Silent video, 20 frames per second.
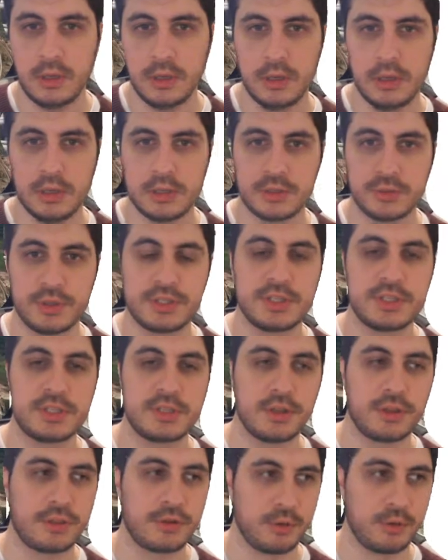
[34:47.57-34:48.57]
So this is
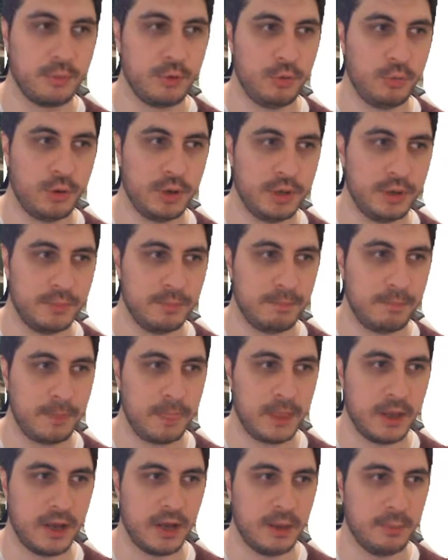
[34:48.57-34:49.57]
the thermal one.
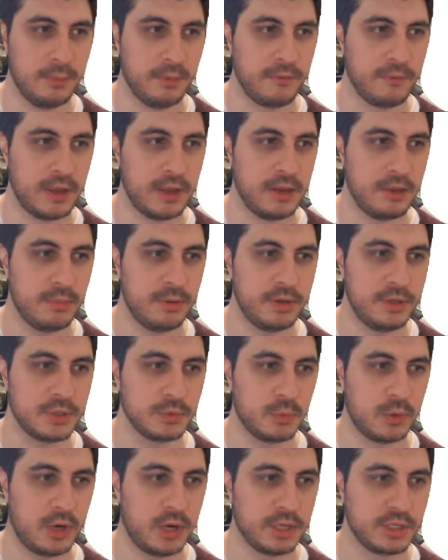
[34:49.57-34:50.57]
If anybody's
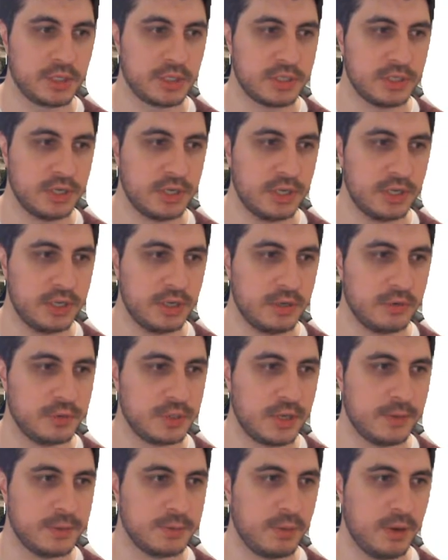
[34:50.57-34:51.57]
watched,
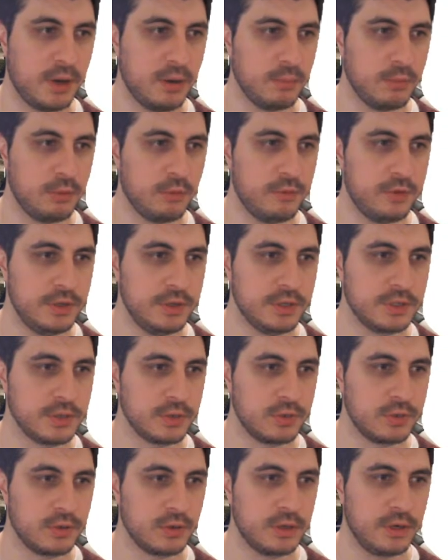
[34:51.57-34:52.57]
James Bond movies,
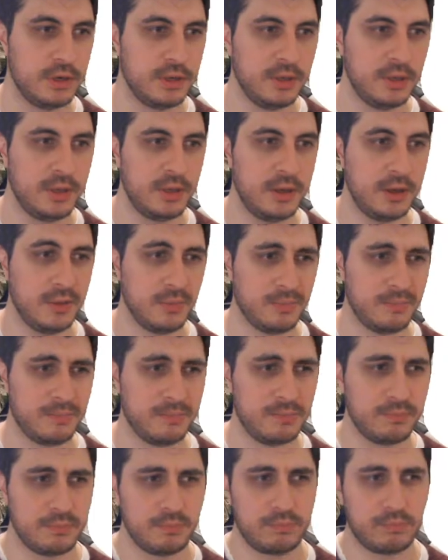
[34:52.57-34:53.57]
or
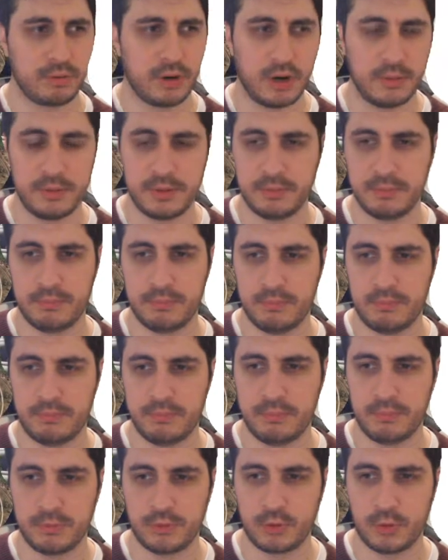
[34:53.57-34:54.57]
probably
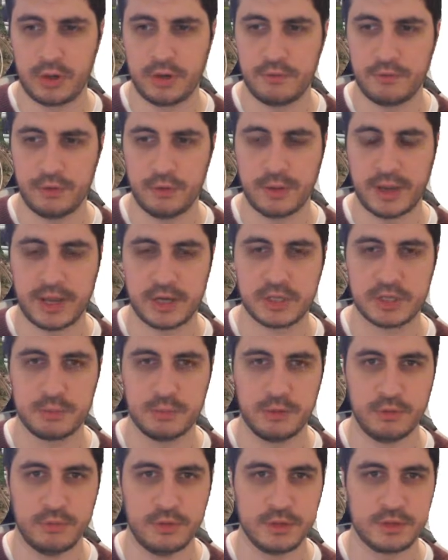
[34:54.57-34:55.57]
quite a few action
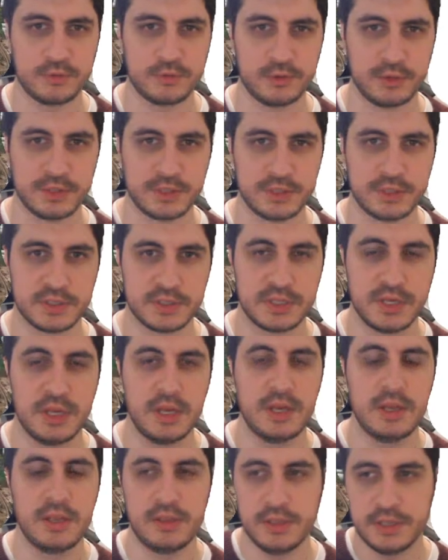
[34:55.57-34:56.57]
movies, for instance,
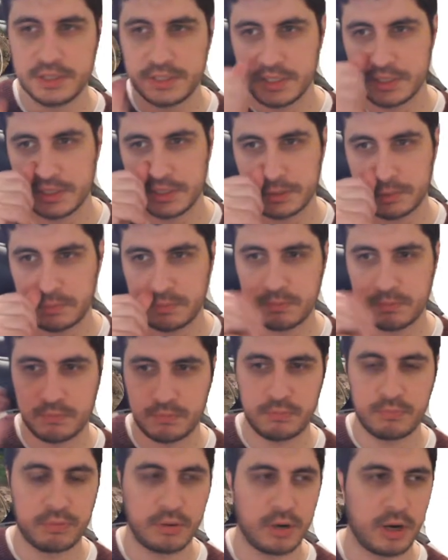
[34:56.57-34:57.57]
this is
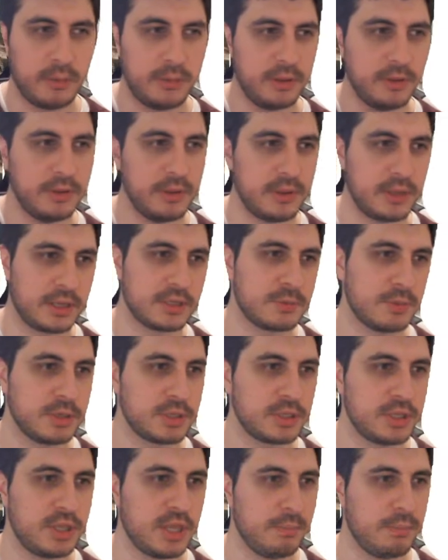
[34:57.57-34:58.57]
probably, like,
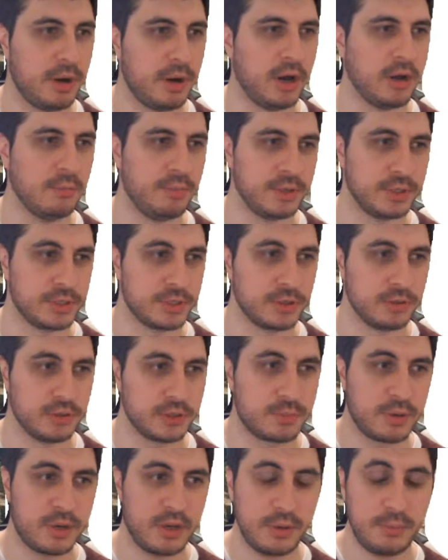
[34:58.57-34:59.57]
especially that bottom picture, looks
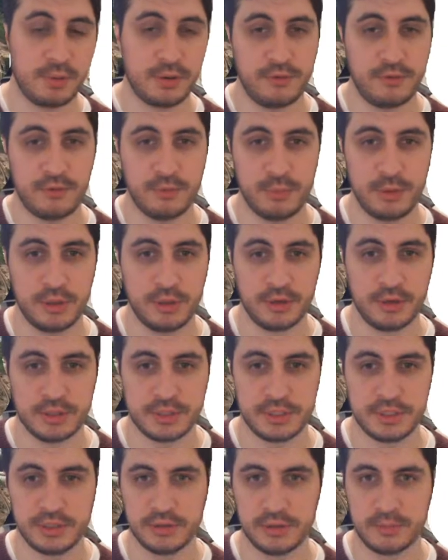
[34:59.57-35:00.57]
probably pretty familiar
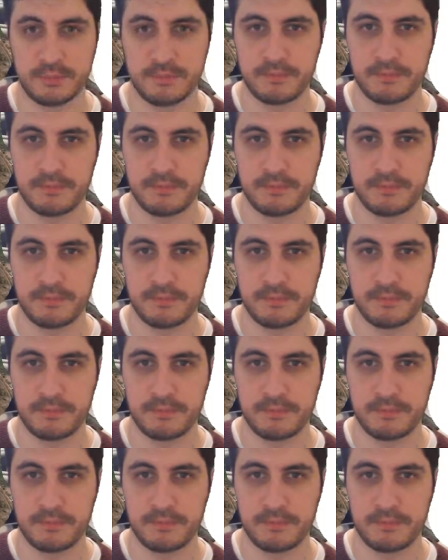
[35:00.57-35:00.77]
to you.